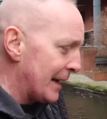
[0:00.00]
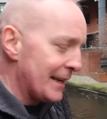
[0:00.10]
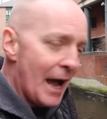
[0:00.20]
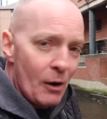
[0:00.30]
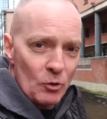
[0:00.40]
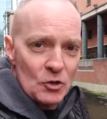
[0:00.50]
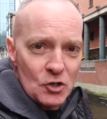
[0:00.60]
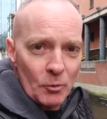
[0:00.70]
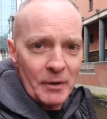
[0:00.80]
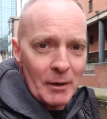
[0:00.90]
Now there's
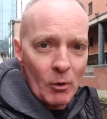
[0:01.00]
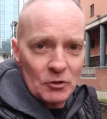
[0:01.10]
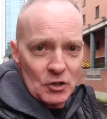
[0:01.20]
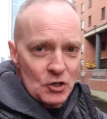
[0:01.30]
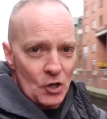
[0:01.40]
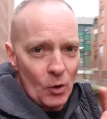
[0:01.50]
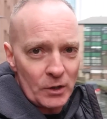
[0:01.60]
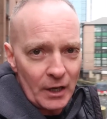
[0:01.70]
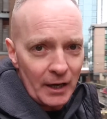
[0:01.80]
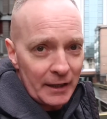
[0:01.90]
something I want to show
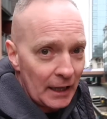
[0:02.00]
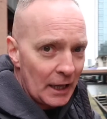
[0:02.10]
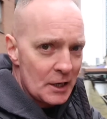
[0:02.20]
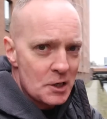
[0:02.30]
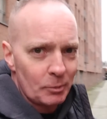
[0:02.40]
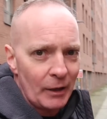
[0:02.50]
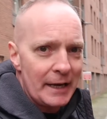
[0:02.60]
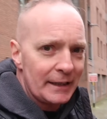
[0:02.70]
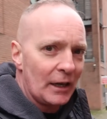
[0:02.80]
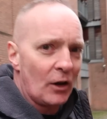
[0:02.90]
you, and I'll
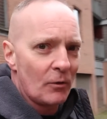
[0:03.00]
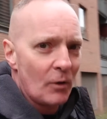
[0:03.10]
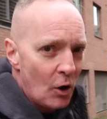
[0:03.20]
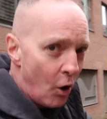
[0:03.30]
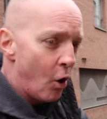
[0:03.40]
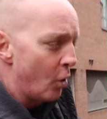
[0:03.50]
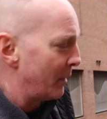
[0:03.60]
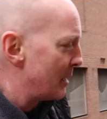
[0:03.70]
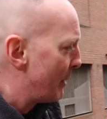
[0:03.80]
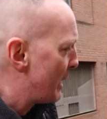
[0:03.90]
explain at home
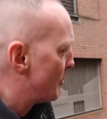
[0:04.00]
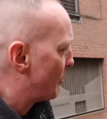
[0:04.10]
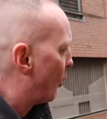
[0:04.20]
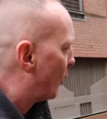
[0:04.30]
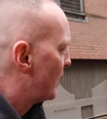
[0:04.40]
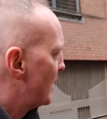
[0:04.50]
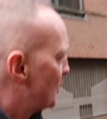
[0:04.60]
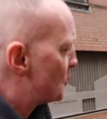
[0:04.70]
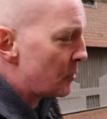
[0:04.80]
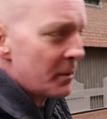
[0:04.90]
in a minute, but
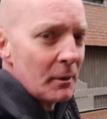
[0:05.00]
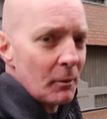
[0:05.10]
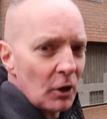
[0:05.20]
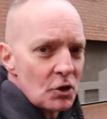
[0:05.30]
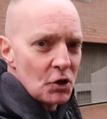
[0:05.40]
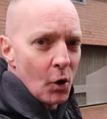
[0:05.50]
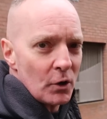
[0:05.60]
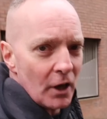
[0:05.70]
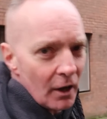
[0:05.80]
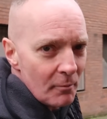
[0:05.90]
there's something I want to show
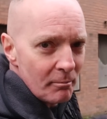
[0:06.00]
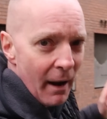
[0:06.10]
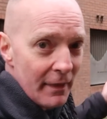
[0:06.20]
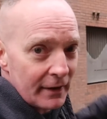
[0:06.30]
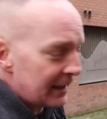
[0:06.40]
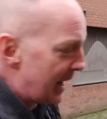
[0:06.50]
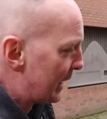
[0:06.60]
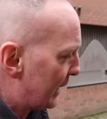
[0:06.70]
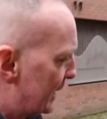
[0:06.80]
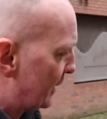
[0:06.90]
you by the
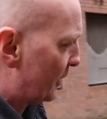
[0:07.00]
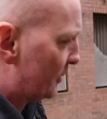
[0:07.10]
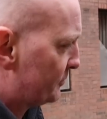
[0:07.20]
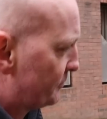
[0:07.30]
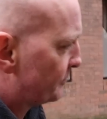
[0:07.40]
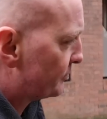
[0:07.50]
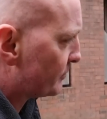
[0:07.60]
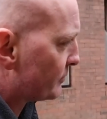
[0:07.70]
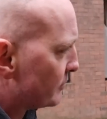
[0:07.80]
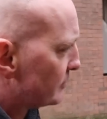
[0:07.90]
canal here,
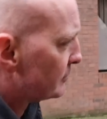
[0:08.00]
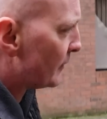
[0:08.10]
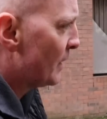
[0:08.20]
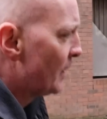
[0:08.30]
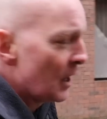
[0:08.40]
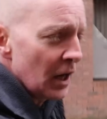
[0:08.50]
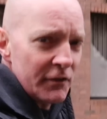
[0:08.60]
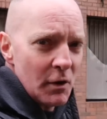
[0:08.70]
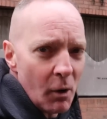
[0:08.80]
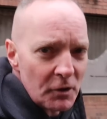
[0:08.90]
and
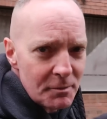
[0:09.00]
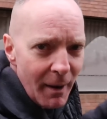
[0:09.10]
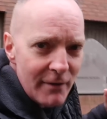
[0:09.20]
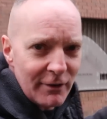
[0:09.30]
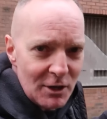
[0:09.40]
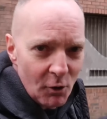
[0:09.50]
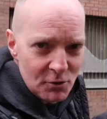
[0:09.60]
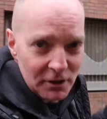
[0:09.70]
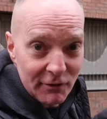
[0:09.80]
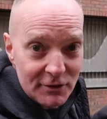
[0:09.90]
if you watch my
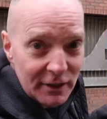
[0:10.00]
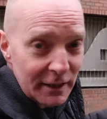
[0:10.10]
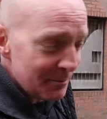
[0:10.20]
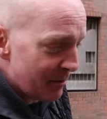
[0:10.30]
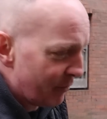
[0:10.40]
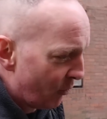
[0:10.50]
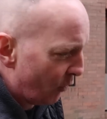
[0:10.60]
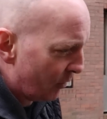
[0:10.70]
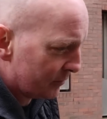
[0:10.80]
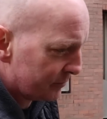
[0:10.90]
videos you'll have seen it
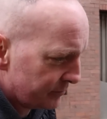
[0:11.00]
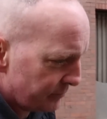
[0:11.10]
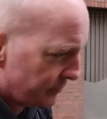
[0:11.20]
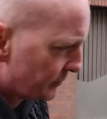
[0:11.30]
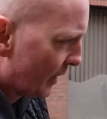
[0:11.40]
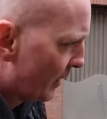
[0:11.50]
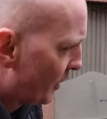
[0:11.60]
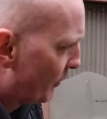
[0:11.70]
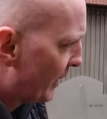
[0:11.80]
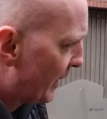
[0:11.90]
before.
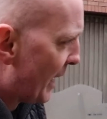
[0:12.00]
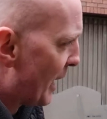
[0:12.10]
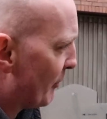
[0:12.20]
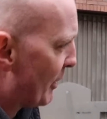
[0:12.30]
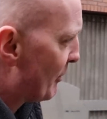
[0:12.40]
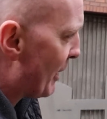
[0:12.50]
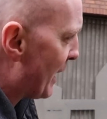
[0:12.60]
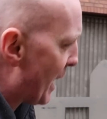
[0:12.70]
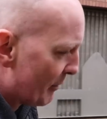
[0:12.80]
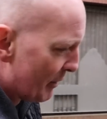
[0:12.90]
Where are we?
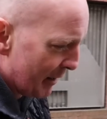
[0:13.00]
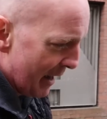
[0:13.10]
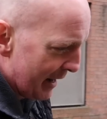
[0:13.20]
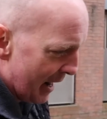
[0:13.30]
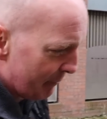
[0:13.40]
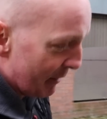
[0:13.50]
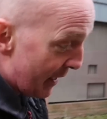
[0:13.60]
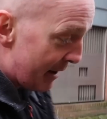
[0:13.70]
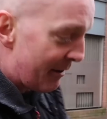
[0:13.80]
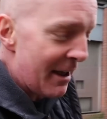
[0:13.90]

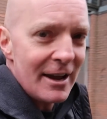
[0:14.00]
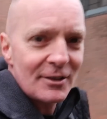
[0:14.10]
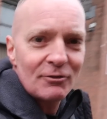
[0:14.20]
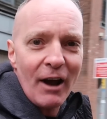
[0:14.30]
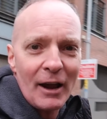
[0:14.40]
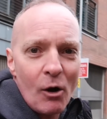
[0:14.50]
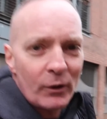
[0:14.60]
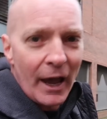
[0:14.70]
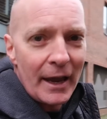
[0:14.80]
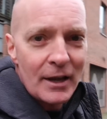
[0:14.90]
There it is. Right,
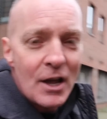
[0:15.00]
okay.